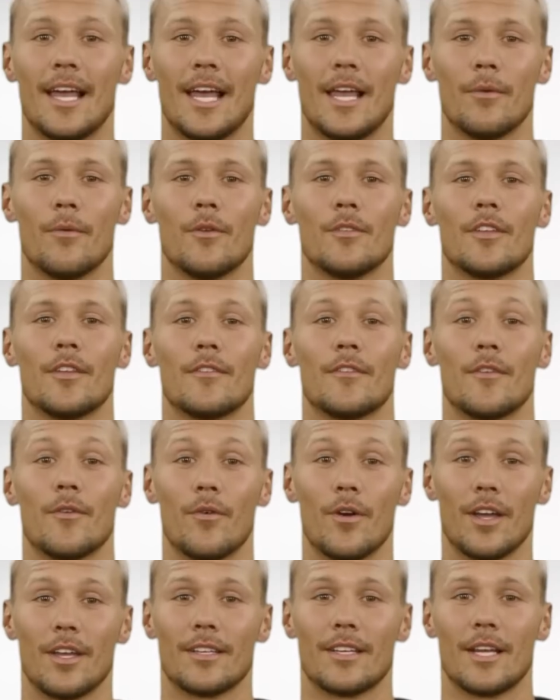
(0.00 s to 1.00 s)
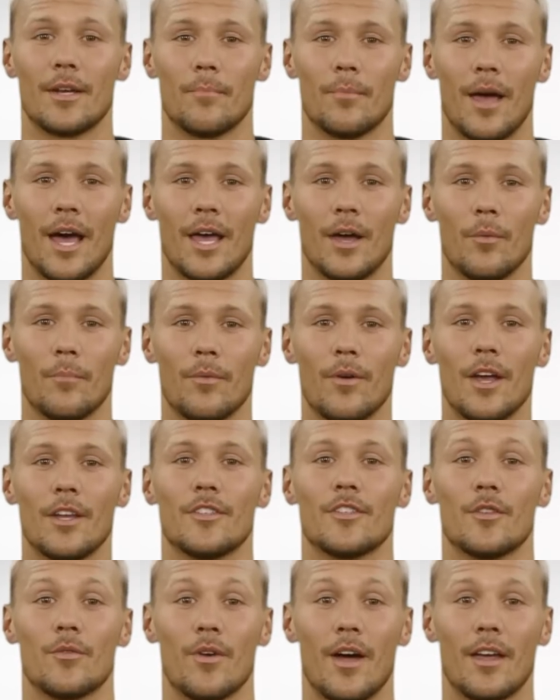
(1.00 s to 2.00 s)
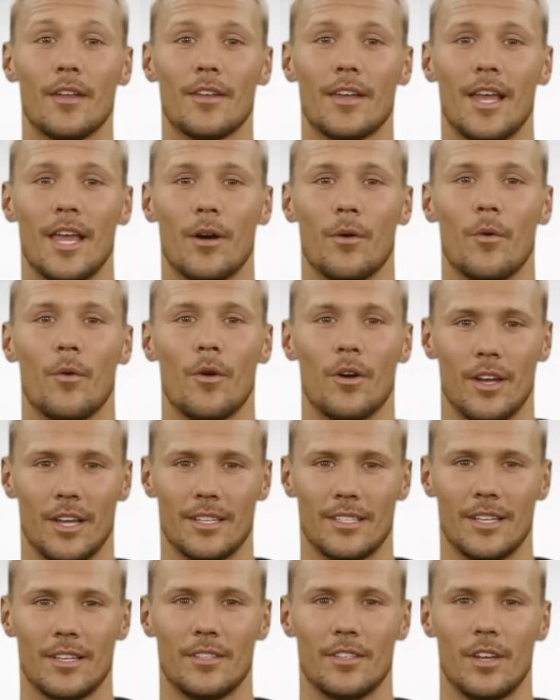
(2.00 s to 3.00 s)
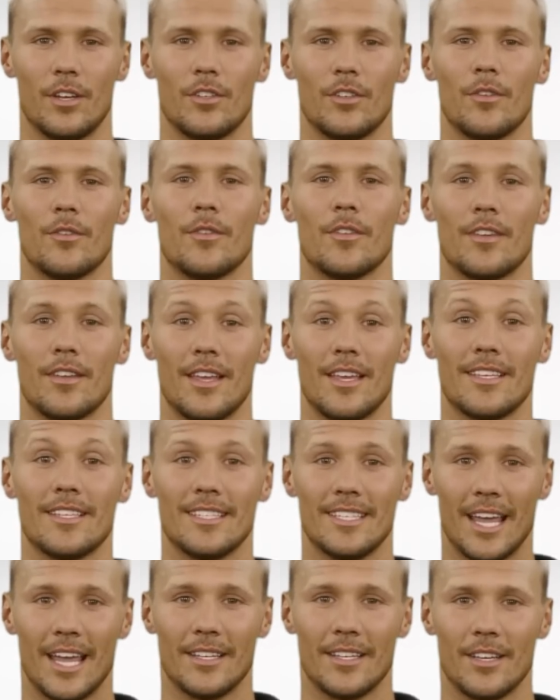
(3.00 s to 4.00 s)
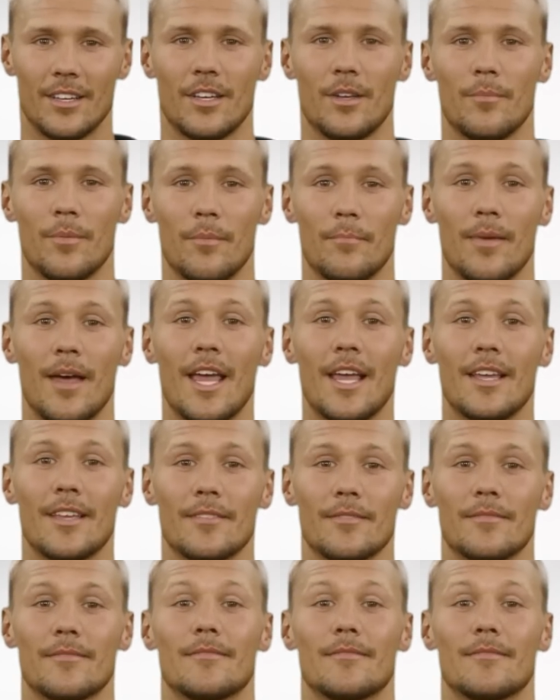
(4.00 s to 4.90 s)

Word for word: able to 3D bioprint directly on organs and tissues inside the human body.